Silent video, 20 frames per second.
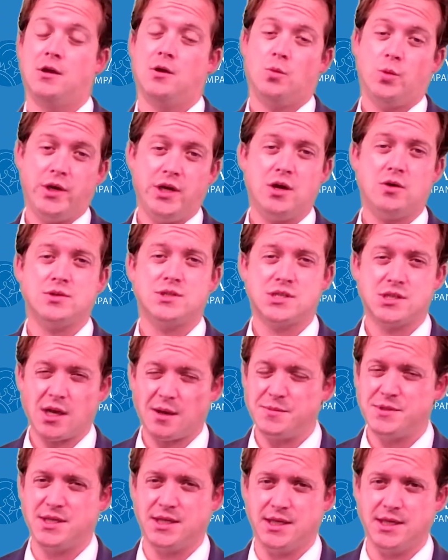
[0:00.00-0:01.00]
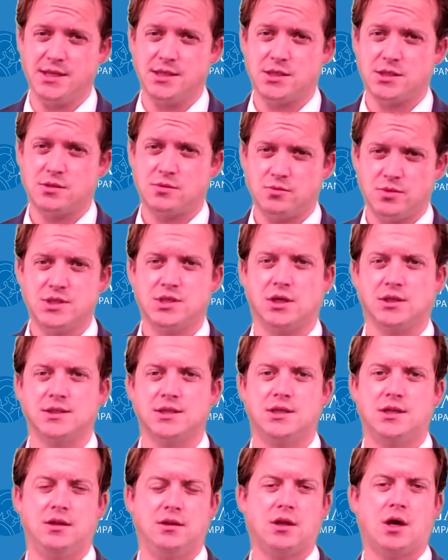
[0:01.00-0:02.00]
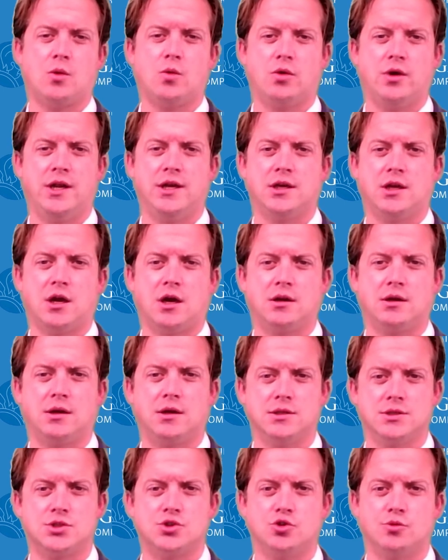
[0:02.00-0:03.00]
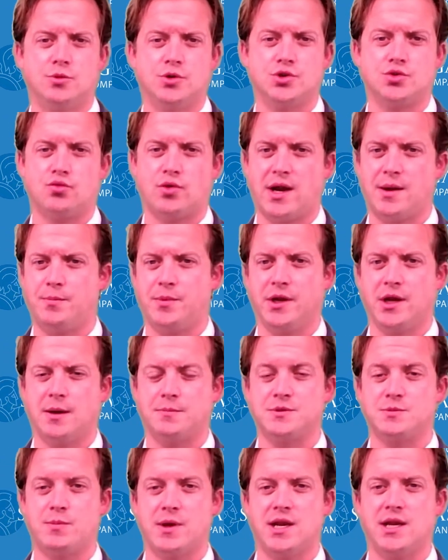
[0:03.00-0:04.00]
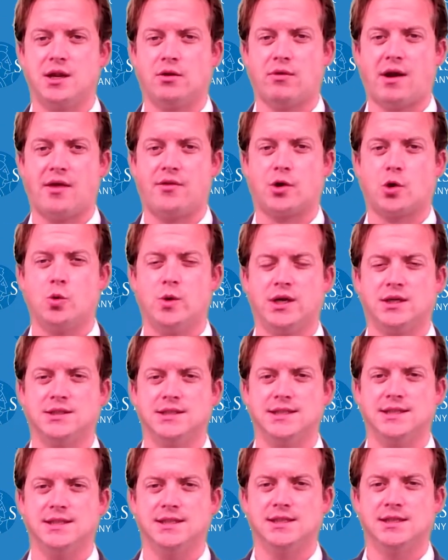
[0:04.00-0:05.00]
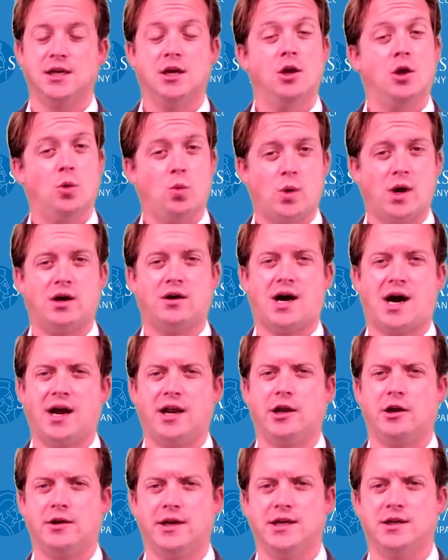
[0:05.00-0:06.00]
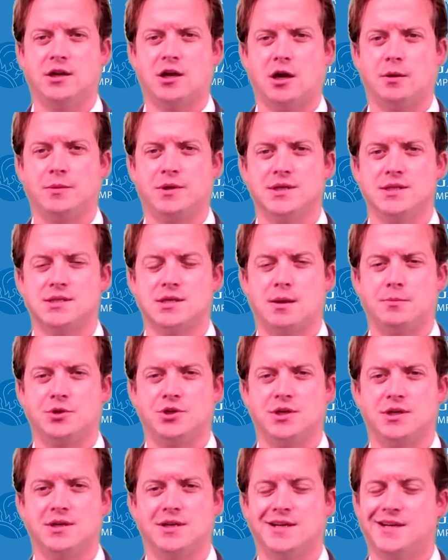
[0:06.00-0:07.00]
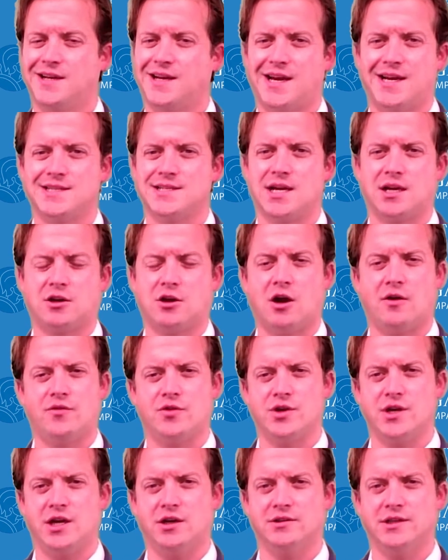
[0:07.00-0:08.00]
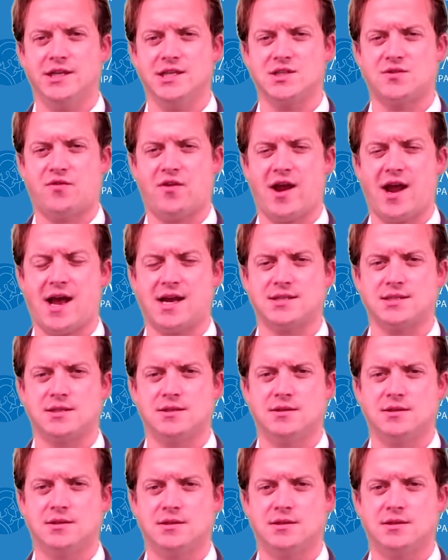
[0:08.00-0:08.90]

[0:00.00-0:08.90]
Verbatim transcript: We know subsidies resulted in lower income consumers ramping up spending rather quickly, while higher income consumption has not covered nearly as fast.